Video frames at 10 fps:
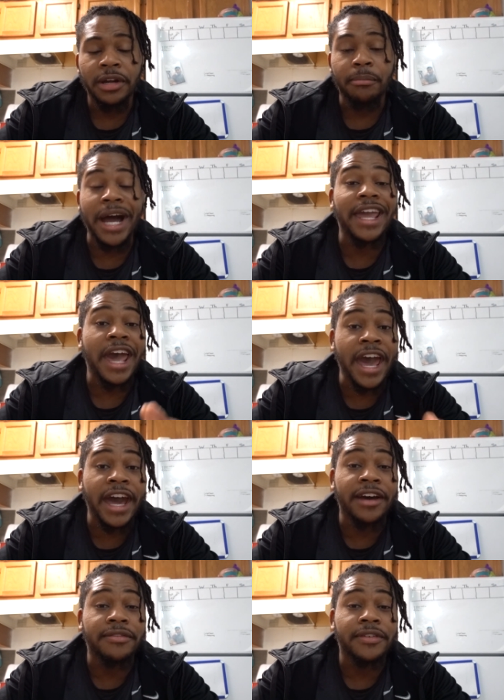might
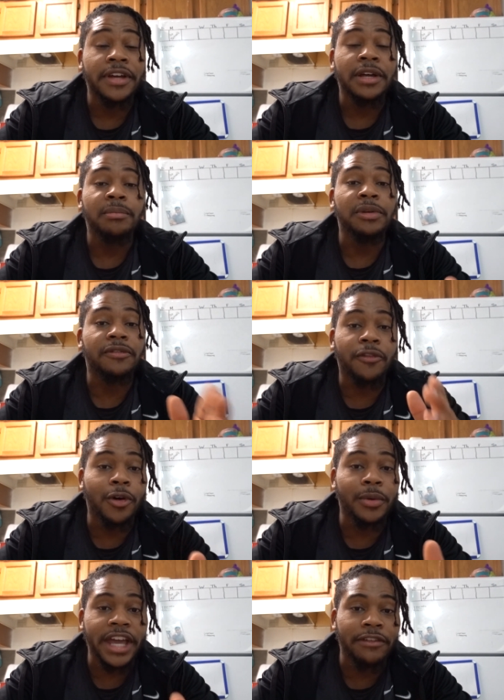have
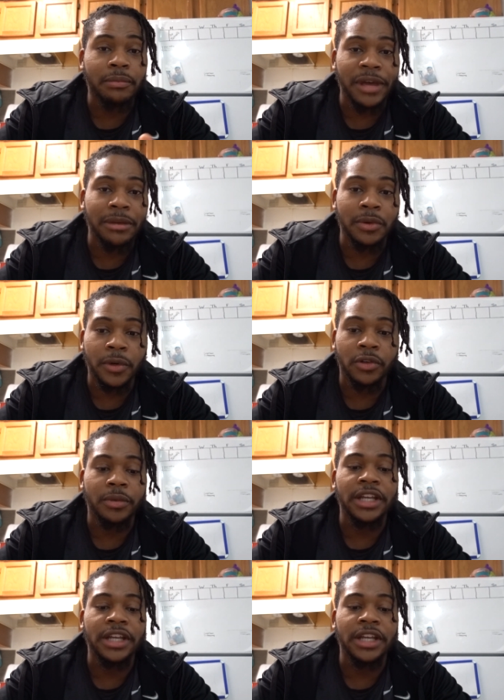before we have a baby with them.